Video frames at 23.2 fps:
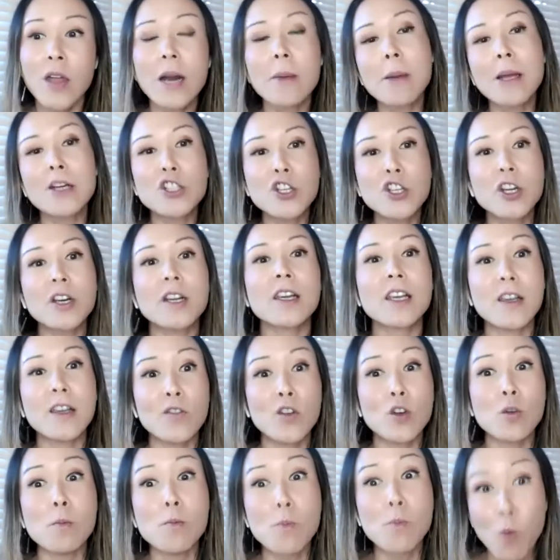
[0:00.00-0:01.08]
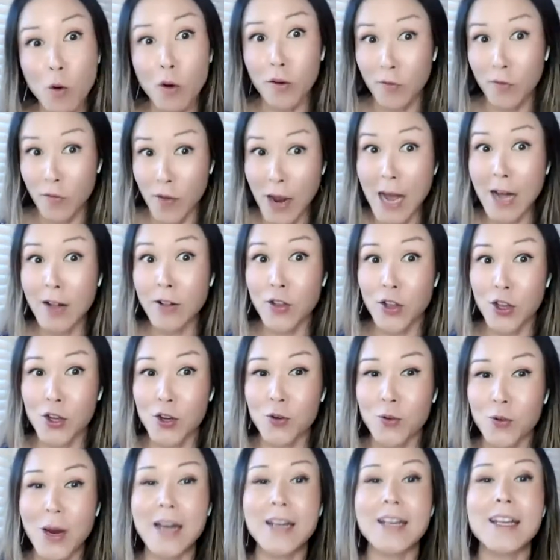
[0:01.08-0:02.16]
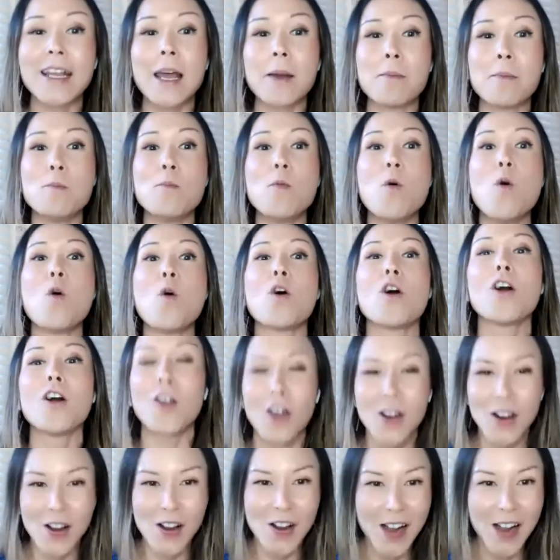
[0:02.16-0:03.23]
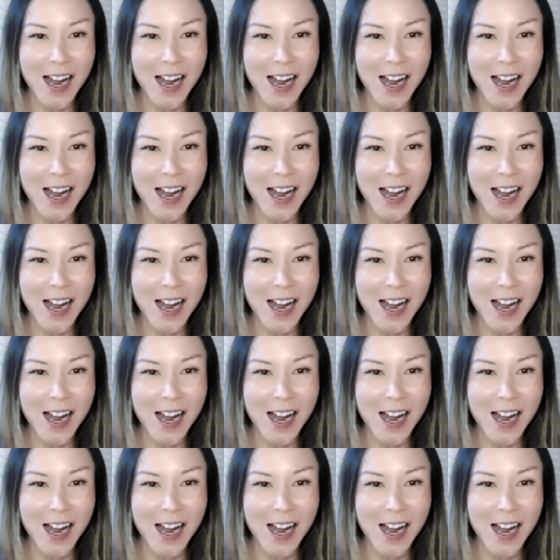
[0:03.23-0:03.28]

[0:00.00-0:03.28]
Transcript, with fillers: then i'm actually going to give you more value and get more